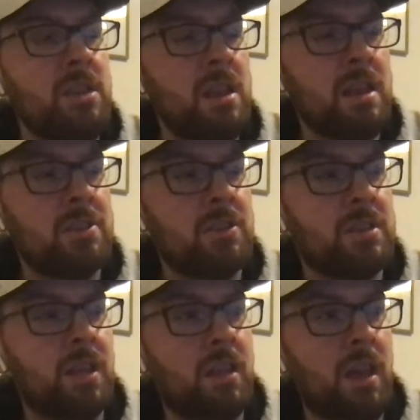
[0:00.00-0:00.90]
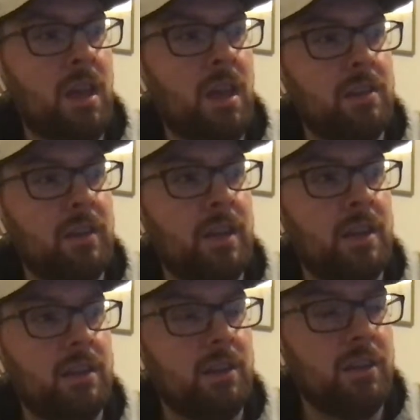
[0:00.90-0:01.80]
Imagine the Knicks just did that,
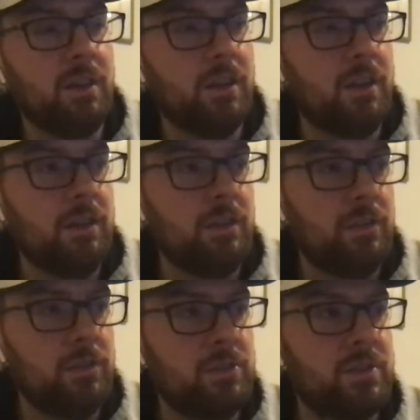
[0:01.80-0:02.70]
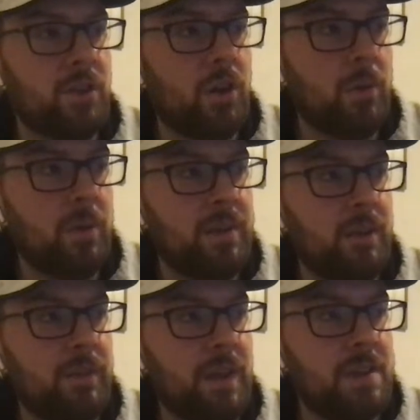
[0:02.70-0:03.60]
like
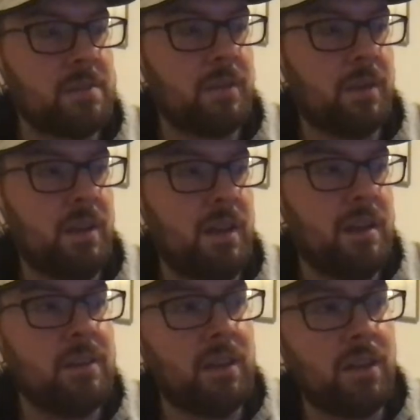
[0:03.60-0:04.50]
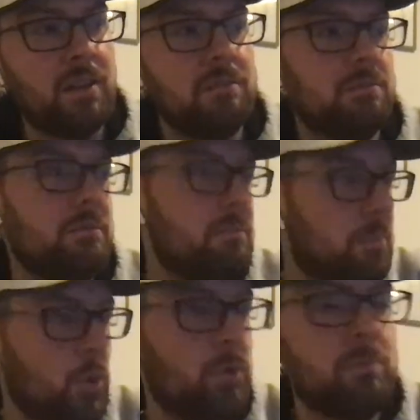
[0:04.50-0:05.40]
saw what their fans wanted and did it.
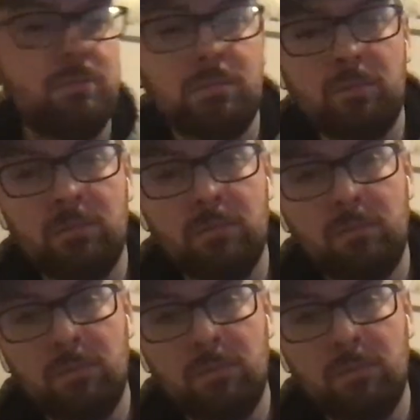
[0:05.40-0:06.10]
Boom.